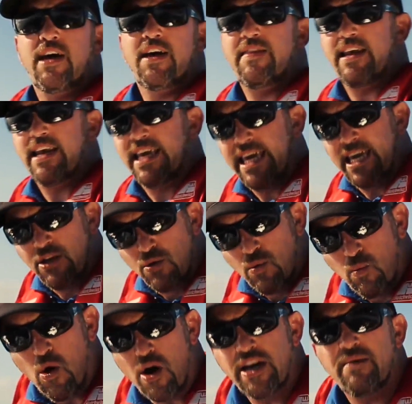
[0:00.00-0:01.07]
and then again you'll
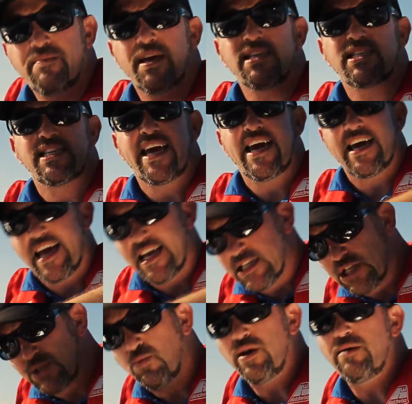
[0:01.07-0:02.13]
wind up that slack and
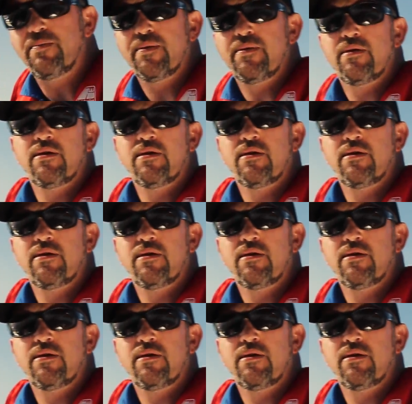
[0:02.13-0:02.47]
sweep.